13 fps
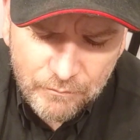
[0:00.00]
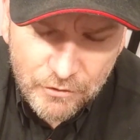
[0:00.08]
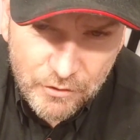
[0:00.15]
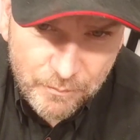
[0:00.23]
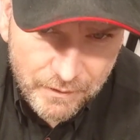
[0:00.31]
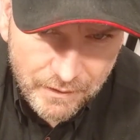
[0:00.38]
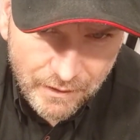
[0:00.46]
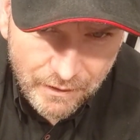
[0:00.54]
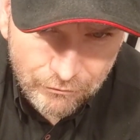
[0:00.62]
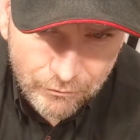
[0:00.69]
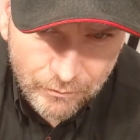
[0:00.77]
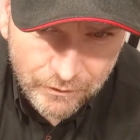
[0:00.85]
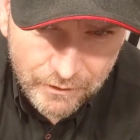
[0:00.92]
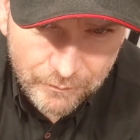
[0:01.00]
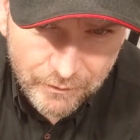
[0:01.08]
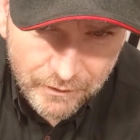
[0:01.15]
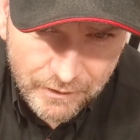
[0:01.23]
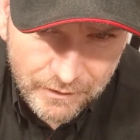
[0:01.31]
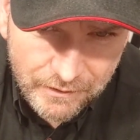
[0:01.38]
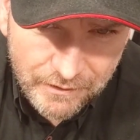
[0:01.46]
Just be careful what you
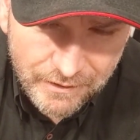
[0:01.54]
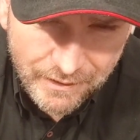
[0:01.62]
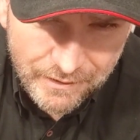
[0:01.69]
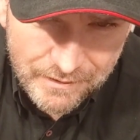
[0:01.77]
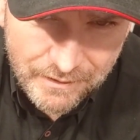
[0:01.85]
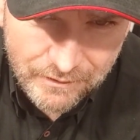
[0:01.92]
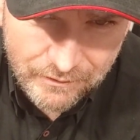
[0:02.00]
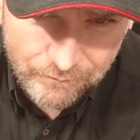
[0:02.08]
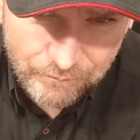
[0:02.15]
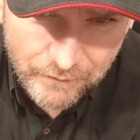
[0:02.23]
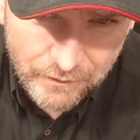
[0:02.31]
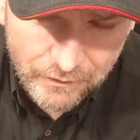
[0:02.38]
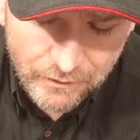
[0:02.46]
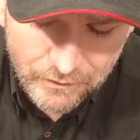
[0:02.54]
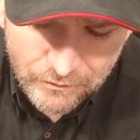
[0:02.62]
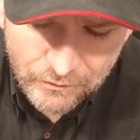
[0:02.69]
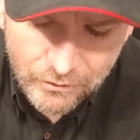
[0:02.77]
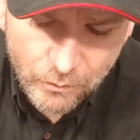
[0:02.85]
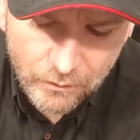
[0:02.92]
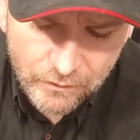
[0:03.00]
buy, and you can tell a
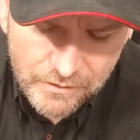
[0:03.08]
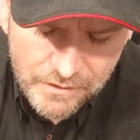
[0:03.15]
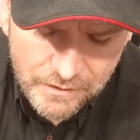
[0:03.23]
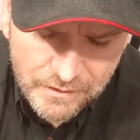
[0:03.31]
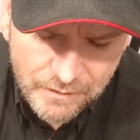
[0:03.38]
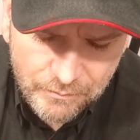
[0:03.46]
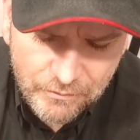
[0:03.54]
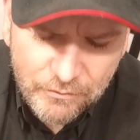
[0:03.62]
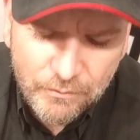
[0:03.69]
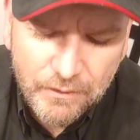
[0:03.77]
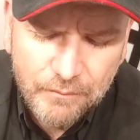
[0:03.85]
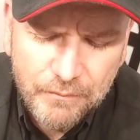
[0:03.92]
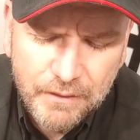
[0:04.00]
good quality tip as well.